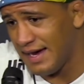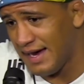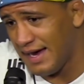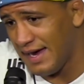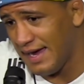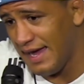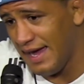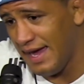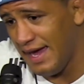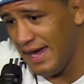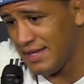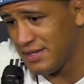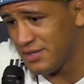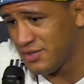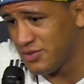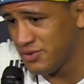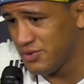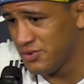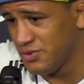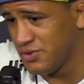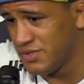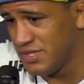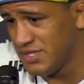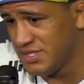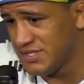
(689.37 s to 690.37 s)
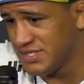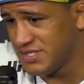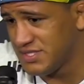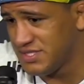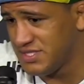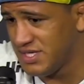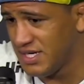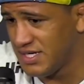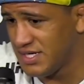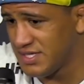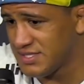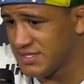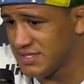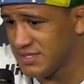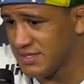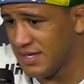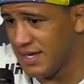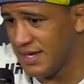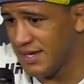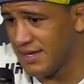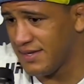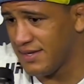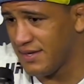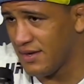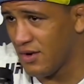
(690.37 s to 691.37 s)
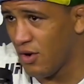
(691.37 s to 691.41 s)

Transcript: I had to do these adjust like